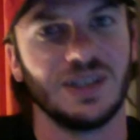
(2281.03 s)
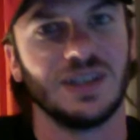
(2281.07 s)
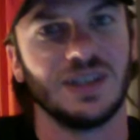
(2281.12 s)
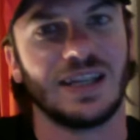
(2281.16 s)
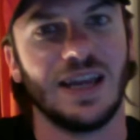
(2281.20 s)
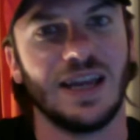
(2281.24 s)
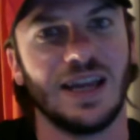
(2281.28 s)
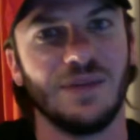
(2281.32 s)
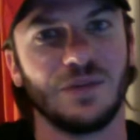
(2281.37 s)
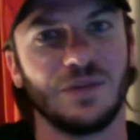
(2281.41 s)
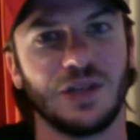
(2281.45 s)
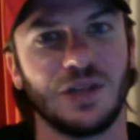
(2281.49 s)

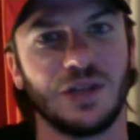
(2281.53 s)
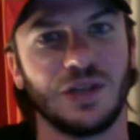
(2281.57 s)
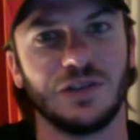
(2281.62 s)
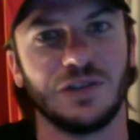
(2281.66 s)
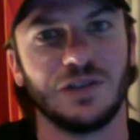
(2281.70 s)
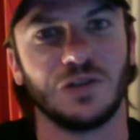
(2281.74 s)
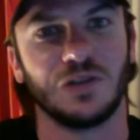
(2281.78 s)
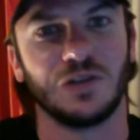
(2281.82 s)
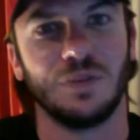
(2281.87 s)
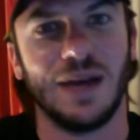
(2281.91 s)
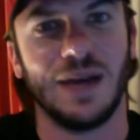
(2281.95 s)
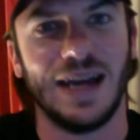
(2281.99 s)
Cam
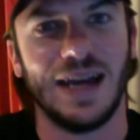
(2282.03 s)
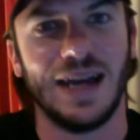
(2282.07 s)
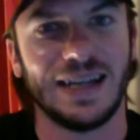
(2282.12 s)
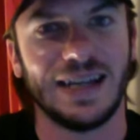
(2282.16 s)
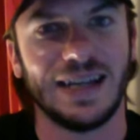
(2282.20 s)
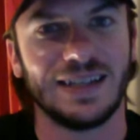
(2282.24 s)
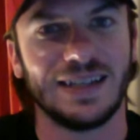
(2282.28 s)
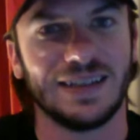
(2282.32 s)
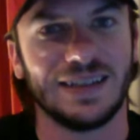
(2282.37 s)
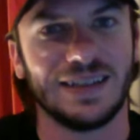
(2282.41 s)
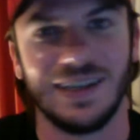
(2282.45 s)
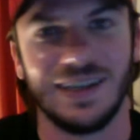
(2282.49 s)
Chancellor's
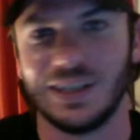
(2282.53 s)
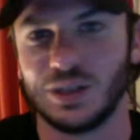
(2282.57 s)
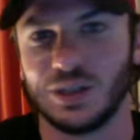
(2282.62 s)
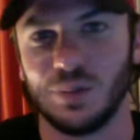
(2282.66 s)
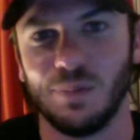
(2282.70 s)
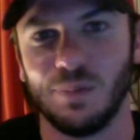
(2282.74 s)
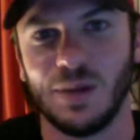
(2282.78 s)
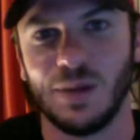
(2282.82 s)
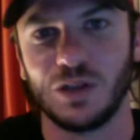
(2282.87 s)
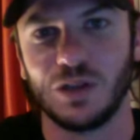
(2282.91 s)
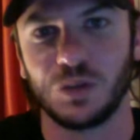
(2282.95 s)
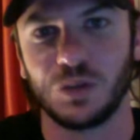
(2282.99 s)
back. It's a
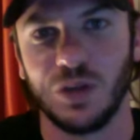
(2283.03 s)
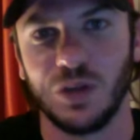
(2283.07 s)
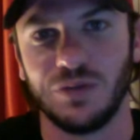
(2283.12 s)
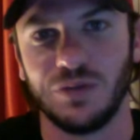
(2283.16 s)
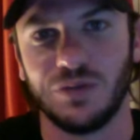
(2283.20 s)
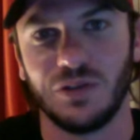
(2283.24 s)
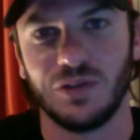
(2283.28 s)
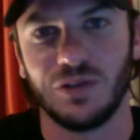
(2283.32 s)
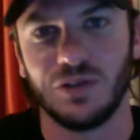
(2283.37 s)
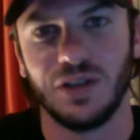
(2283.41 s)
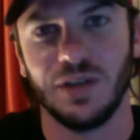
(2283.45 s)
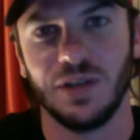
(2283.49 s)
must-win
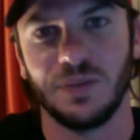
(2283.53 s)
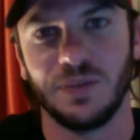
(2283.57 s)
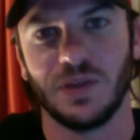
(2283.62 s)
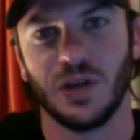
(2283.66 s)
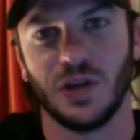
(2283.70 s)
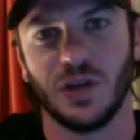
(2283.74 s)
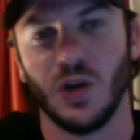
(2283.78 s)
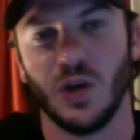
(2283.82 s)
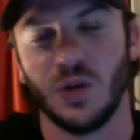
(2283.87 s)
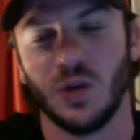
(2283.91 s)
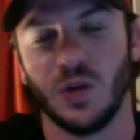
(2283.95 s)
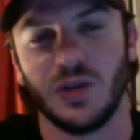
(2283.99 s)
for them.
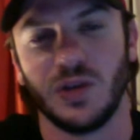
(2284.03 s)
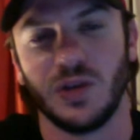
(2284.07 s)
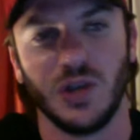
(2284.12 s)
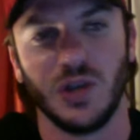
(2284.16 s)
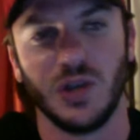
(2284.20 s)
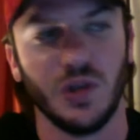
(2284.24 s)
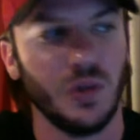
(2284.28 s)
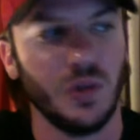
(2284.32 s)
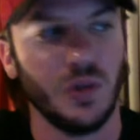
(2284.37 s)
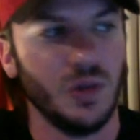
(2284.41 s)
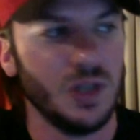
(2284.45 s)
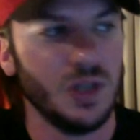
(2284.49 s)
They're
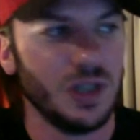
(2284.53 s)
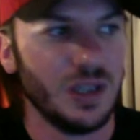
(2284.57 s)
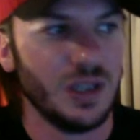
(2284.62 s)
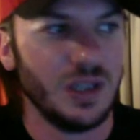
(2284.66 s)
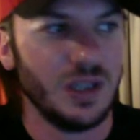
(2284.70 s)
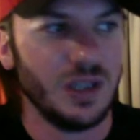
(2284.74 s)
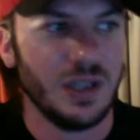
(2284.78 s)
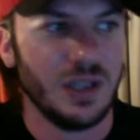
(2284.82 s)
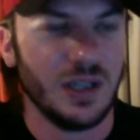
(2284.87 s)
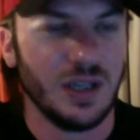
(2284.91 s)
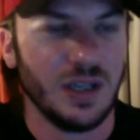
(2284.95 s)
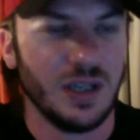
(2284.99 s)
0-2.
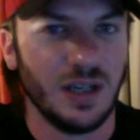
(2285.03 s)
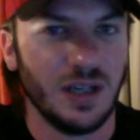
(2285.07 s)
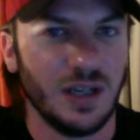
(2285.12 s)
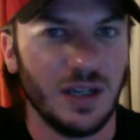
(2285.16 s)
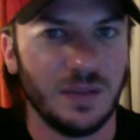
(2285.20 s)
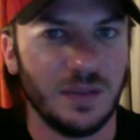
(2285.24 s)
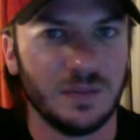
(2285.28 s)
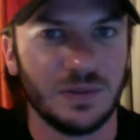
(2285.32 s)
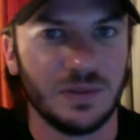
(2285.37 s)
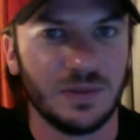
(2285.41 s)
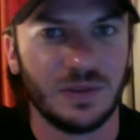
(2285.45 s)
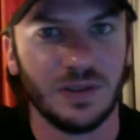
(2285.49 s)

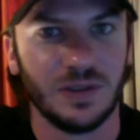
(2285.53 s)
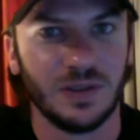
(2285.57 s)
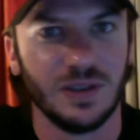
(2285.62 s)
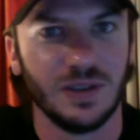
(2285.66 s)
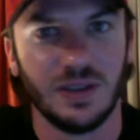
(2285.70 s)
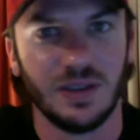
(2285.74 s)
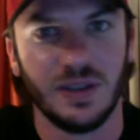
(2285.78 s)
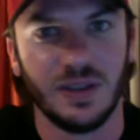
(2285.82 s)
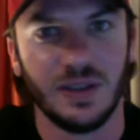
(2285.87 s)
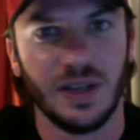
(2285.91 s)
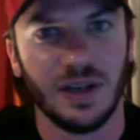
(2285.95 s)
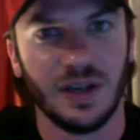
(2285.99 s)

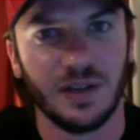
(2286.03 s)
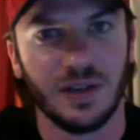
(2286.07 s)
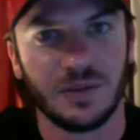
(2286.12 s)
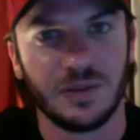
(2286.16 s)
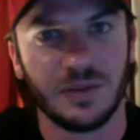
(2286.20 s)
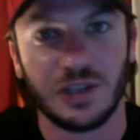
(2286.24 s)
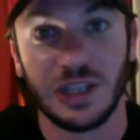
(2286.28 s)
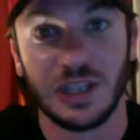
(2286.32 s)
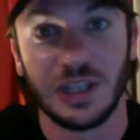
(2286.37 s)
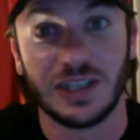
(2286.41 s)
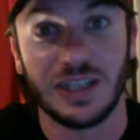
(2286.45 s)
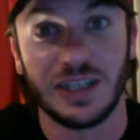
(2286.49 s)
Their
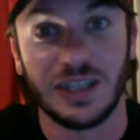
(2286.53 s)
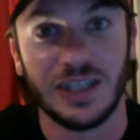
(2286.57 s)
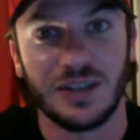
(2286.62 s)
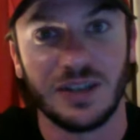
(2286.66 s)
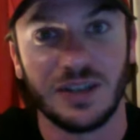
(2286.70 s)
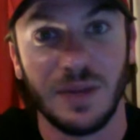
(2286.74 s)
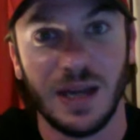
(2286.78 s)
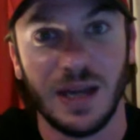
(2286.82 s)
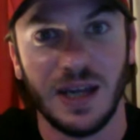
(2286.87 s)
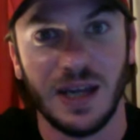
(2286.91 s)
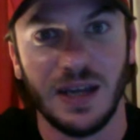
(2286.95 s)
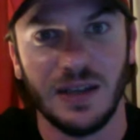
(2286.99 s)
16th
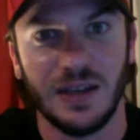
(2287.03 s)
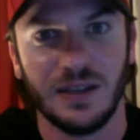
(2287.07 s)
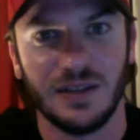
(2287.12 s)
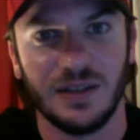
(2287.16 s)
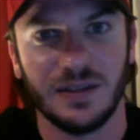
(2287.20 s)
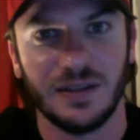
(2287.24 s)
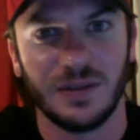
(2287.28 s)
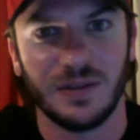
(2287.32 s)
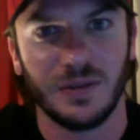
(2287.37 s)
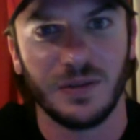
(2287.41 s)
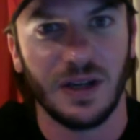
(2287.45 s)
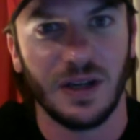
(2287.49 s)
man,
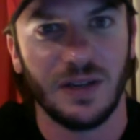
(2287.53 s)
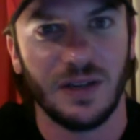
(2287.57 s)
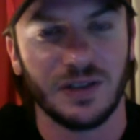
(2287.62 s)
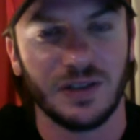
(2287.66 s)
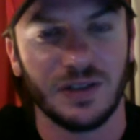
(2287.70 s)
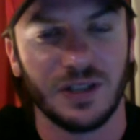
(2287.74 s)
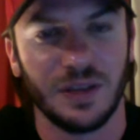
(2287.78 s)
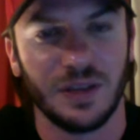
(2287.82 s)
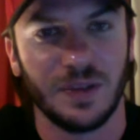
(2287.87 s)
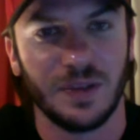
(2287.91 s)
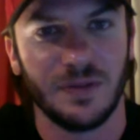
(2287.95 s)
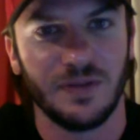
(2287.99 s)
whatever,
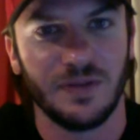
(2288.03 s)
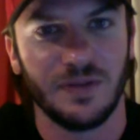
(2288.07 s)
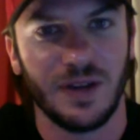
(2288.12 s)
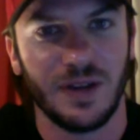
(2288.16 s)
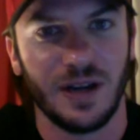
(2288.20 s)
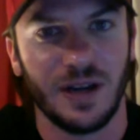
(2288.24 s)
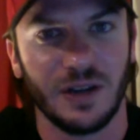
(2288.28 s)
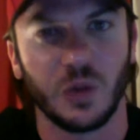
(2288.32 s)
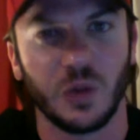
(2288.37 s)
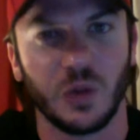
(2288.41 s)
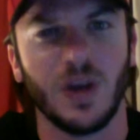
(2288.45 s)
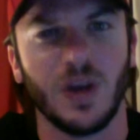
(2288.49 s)
is going to be
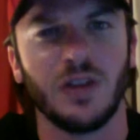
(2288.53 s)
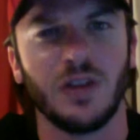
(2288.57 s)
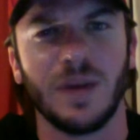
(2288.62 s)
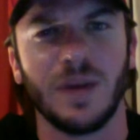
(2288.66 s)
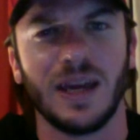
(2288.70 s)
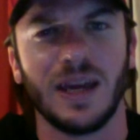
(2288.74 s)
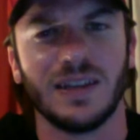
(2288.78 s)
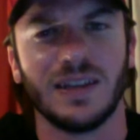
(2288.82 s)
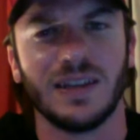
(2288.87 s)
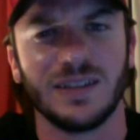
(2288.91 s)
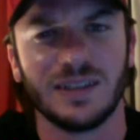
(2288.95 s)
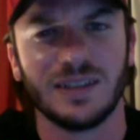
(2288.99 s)
fired. 12th
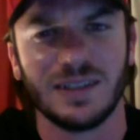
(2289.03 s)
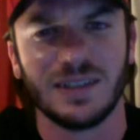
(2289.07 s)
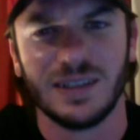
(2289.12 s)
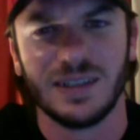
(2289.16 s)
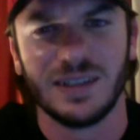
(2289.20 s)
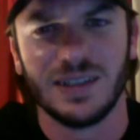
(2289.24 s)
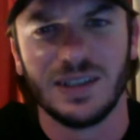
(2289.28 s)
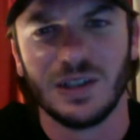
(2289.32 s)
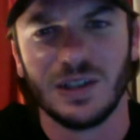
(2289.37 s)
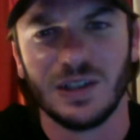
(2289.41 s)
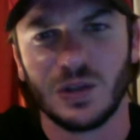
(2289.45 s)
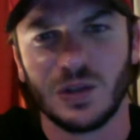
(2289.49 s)
man.
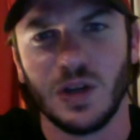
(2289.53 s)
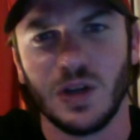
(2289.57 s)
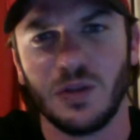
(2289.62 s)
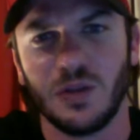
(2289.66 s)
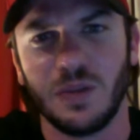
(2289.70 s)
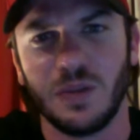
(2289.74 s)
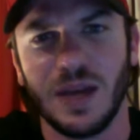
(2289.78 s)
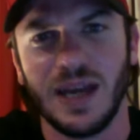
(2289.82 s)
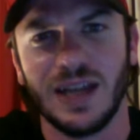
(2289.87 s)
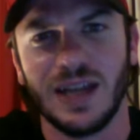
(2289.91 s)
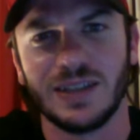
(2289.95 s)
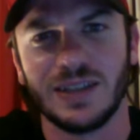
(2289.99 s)
12th
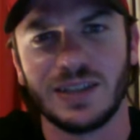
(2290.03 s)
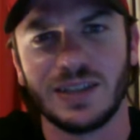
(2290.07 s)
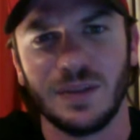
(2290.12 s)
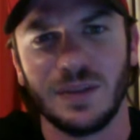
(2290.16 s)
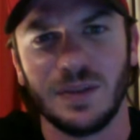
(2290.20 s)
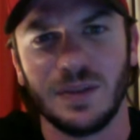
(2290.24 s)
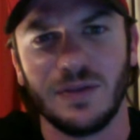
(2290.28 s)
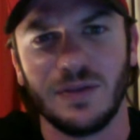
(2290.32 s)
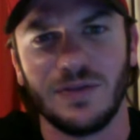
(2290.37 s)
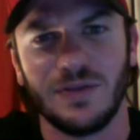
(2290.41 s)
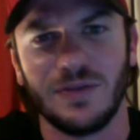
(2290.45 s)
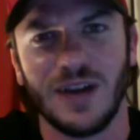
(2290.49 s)
man is
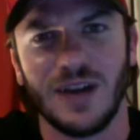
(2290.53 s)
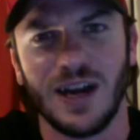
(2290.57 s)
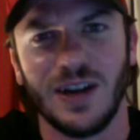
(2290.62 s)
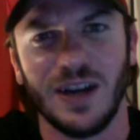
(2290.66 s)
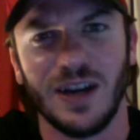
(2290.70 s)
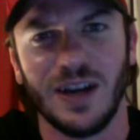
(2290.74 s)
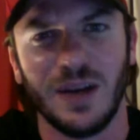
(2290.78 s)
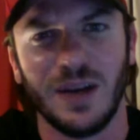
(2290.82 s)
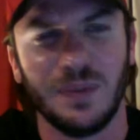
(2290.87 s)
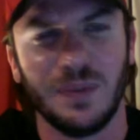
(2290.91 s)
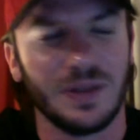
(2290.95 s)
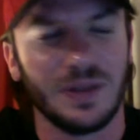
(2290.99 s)
going to be fired
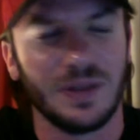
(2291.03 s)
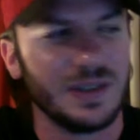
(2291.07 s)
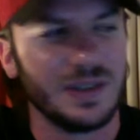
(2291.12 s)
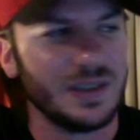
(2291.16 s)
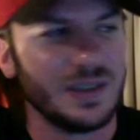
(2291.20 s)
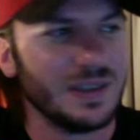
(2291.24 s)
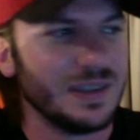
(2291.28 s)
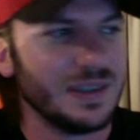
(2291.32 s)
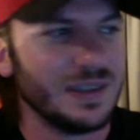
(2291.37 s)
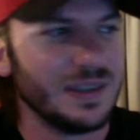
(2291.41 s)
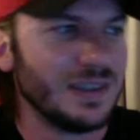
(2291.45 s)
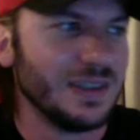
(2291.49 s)
up.
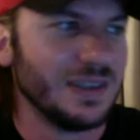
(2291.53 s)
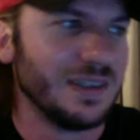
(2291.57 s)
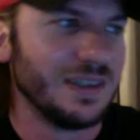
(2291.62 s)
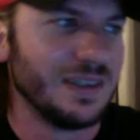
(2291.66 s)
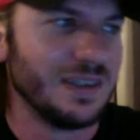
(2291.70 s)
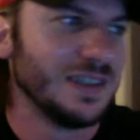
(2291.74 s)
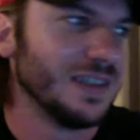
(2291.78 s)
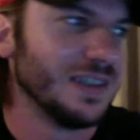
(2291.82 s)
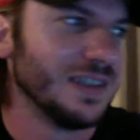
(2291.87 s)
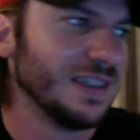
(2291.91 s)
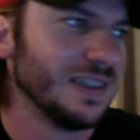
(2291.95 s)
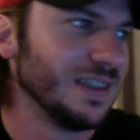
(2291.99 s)

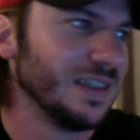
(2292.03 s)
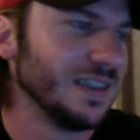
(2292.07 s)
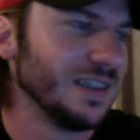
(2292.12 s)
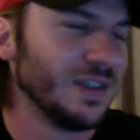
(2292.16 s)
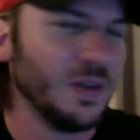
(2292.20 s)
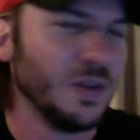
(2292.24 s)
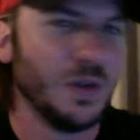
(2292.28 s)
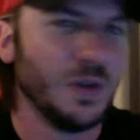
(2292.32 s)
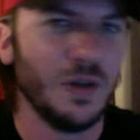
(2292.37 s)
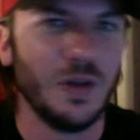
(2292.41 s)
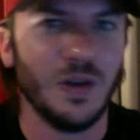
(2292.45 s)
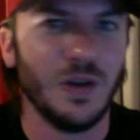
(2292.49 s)
I
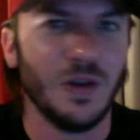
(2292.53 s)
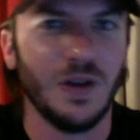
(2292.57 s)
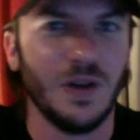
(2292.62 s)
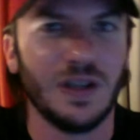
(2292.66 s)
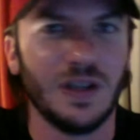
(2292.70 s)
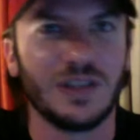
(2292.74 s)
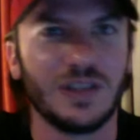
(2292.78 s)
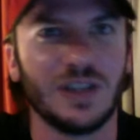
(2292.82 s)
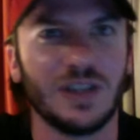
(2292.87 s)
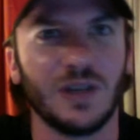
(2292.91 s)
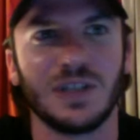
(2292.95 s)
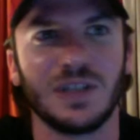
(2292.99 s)

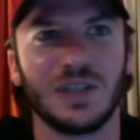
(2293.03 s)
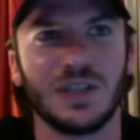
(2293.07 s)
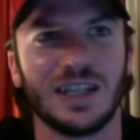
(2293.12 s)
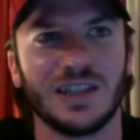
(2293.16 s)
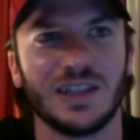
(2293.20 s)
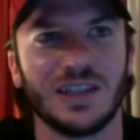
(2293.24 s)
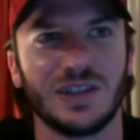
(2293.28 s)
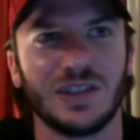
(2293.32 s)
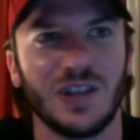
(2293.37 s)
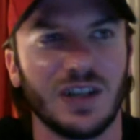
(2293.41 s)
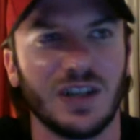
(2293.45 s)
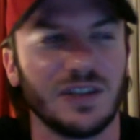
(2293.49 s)
was thinking
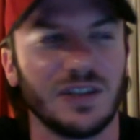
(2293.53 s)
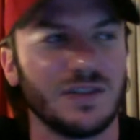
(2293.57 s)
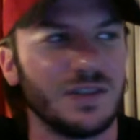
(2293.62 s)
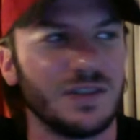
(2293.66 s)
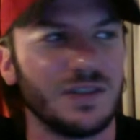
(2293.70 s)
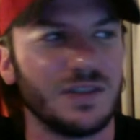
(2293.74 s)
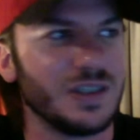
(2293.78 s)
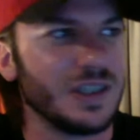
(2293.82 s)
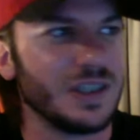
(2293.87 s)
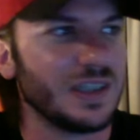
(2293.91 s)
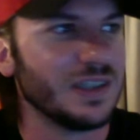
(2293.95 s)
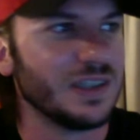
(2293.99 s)
soccer for
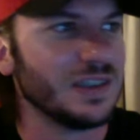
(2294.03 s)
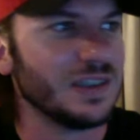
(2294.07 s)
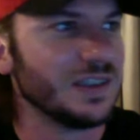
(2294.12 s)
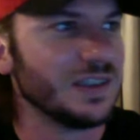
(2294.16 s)
a second.